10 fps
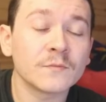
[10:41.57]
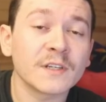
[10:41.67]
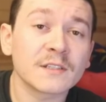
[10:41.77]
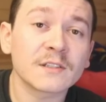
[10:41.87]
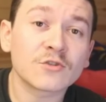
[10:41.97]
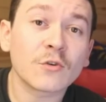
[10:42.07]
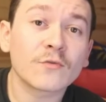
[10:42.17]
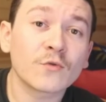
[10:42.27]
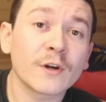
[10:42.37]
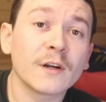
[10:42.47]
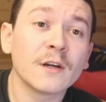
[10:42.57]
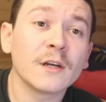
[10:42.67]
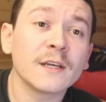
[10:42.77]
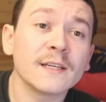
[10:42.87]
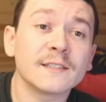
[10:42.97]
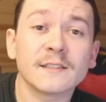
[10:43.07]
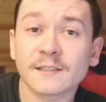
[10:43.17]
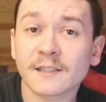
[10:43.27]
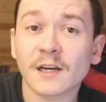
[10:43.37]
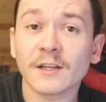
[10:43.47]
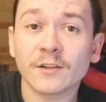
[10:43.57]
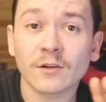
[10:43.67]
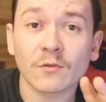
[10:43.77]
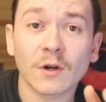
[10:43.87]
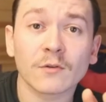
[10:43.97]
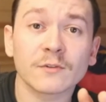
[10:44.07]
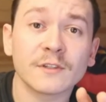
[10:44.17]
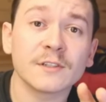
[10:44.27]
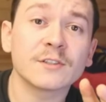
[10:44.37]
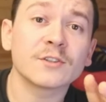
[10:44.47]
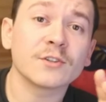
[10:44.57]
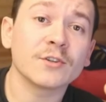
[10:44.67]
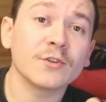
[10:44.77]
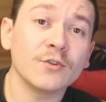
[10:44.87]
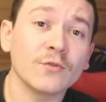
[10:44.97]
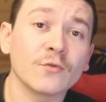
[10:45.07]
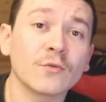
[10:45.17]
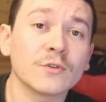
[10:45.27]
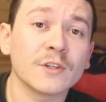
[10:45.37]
because the software is designed around this new